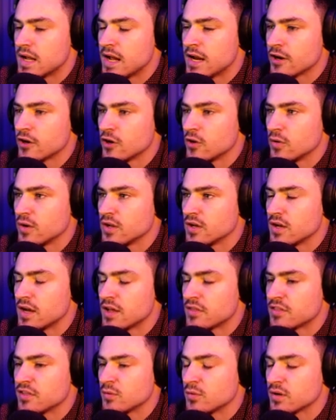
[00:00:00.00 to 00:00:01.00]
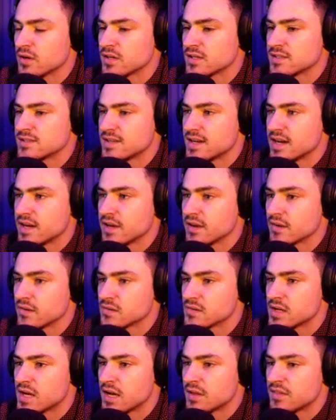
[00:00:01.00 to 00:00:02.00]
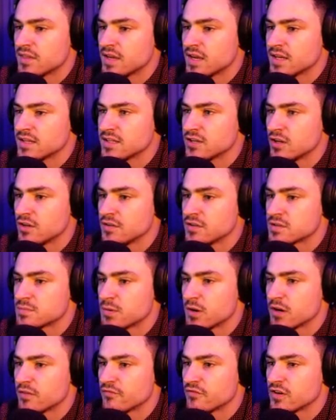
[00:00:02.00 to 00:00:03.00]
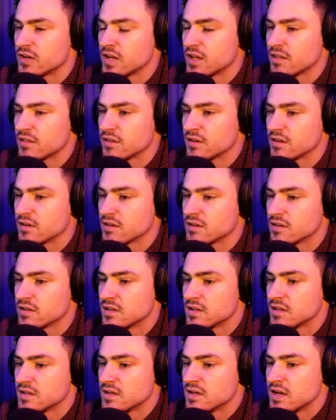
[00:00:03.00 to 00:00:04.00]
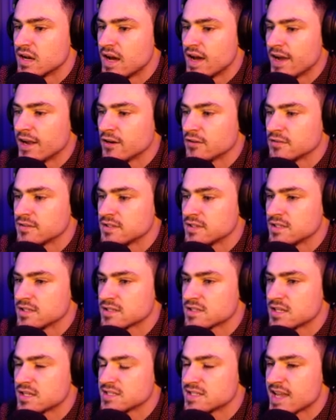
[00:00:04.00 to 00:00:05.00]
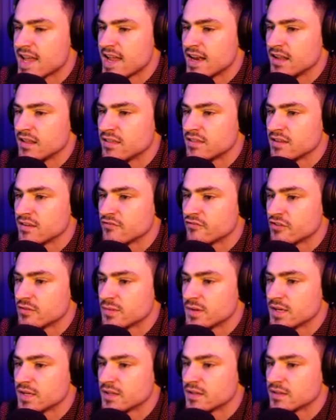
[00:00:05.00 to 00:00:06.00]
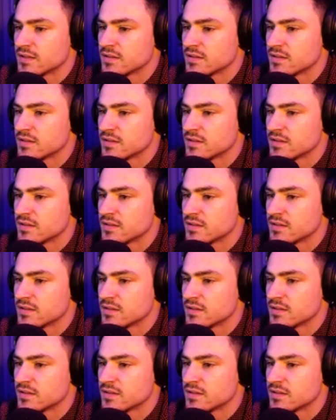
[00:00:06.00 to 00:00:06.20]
I don't know what, I think we're gonna die. I think I did all this part for nothing. I don't think this does anything for me.